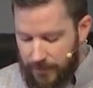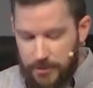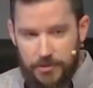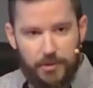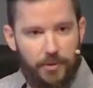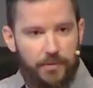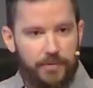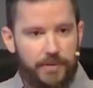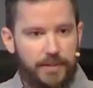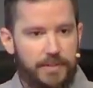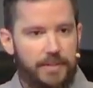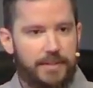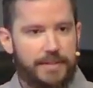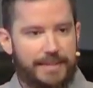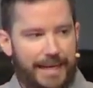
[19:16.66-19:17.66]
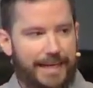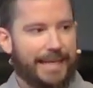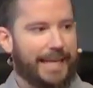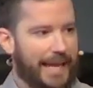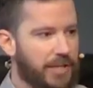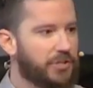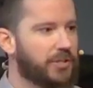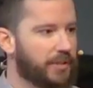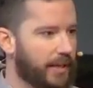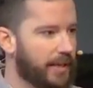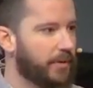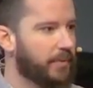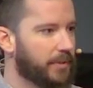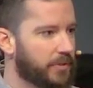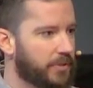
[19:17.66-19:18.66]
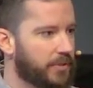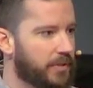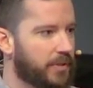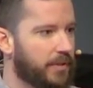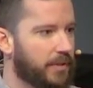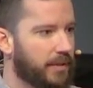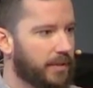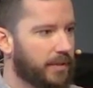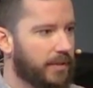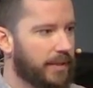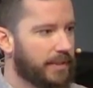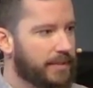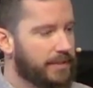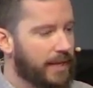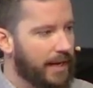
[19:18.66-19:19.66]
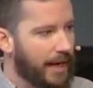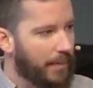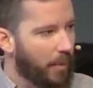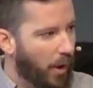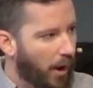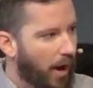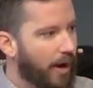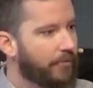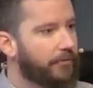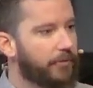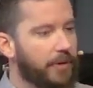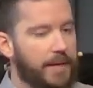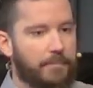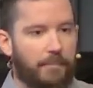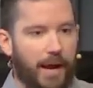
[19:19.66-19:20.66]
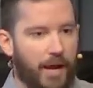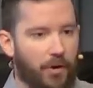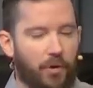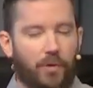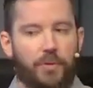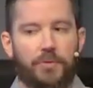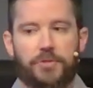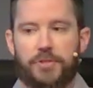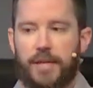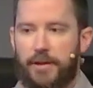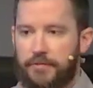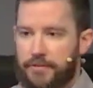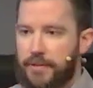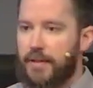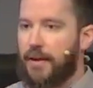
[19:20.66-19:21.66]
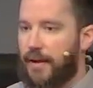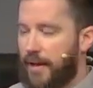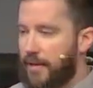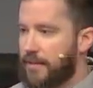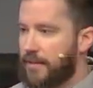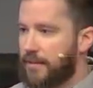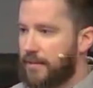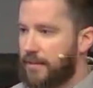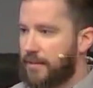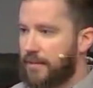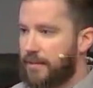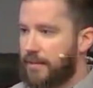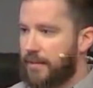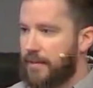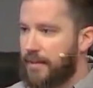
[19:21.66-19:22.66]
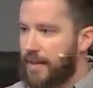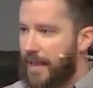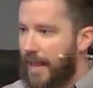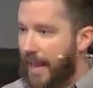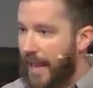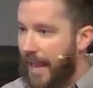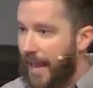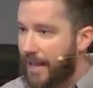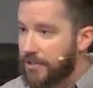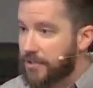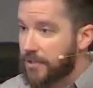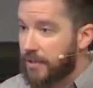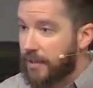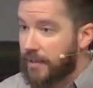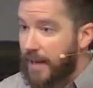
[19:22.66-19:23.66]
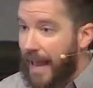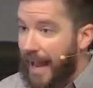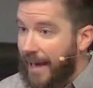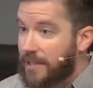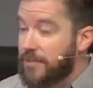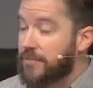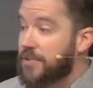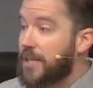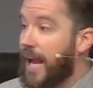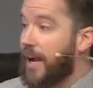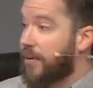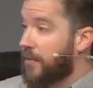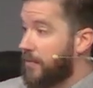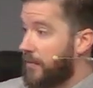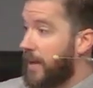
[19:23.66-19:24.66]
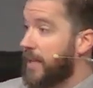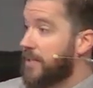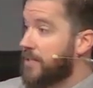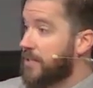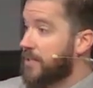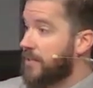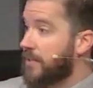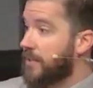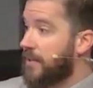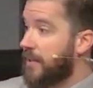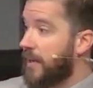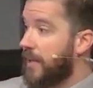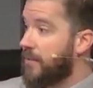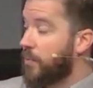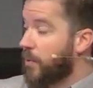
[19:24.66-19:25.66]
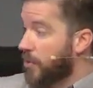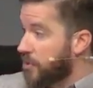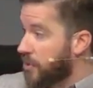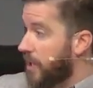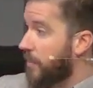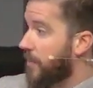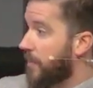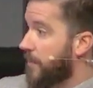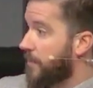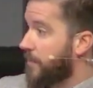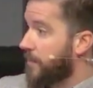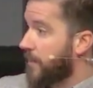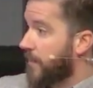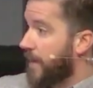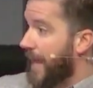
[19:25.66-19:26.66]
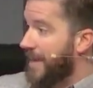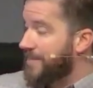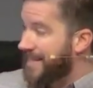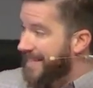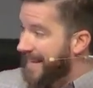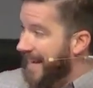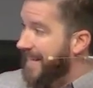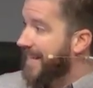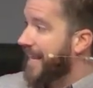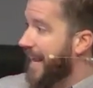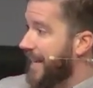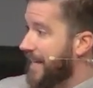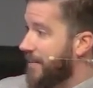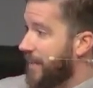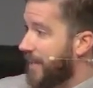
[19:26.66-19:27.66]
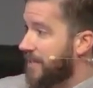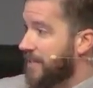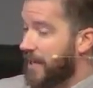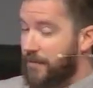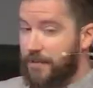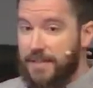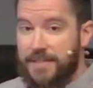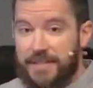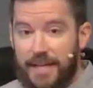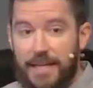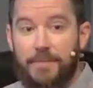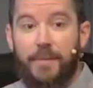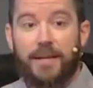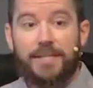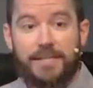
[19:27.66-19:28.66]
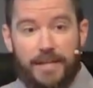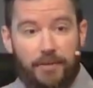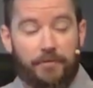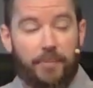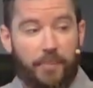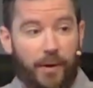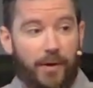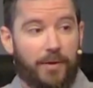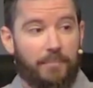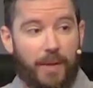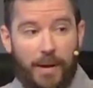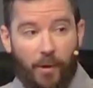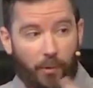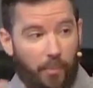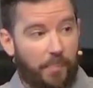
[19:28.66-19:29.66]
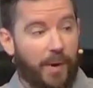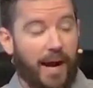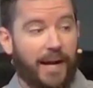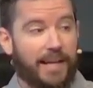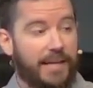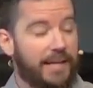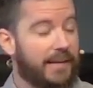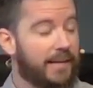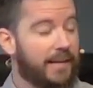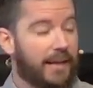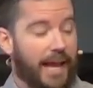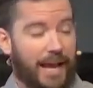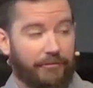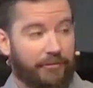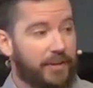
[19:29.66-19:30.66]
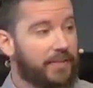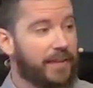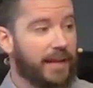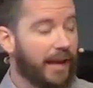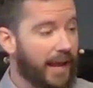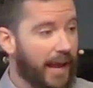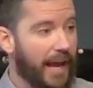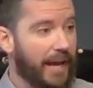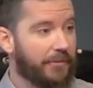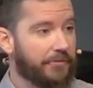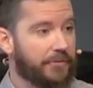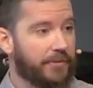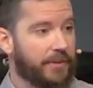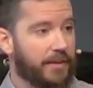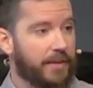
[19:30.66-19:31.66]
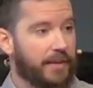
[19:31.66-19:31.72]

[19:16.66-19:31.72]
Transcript: So, this is dedication language. It's saying, I'm offering my whole self to God as an act of sacrifice and worship. I'm dedicating myself and setting myself apart, my whole body, everything I have,